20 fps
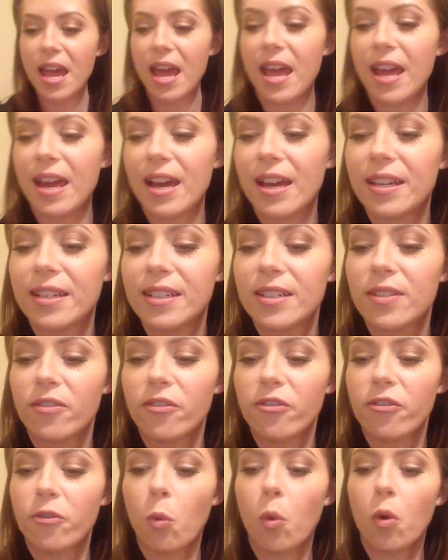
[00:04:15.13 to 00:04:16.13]
And
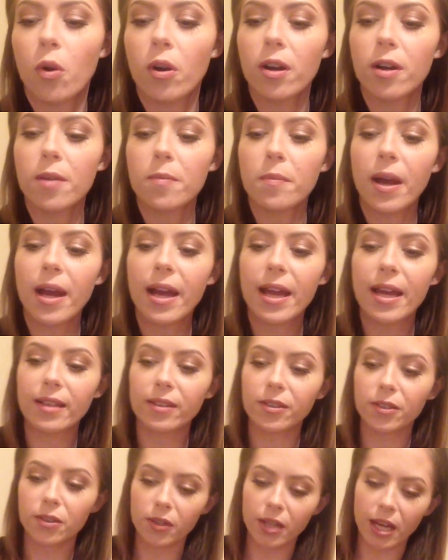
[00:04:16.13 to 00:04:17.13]
for my
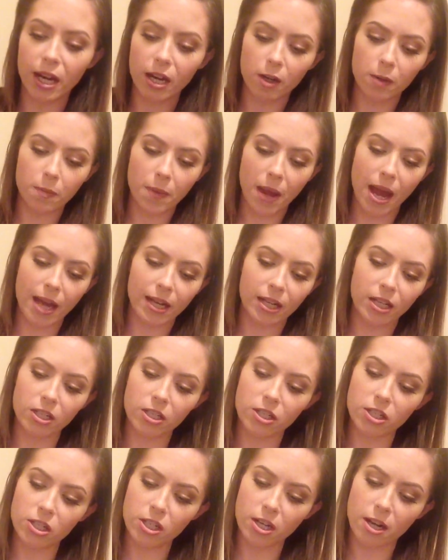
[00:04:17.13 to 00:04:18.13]
little care
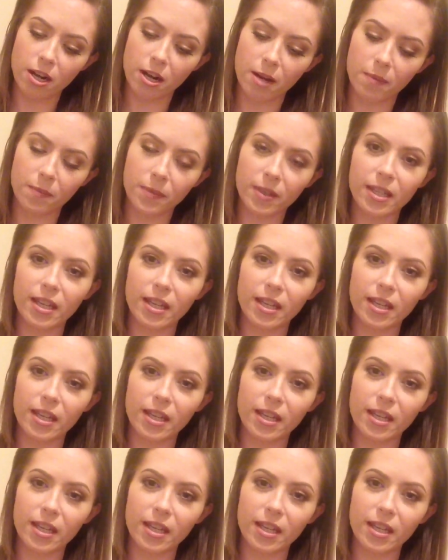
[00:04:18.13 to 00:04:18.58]
package um,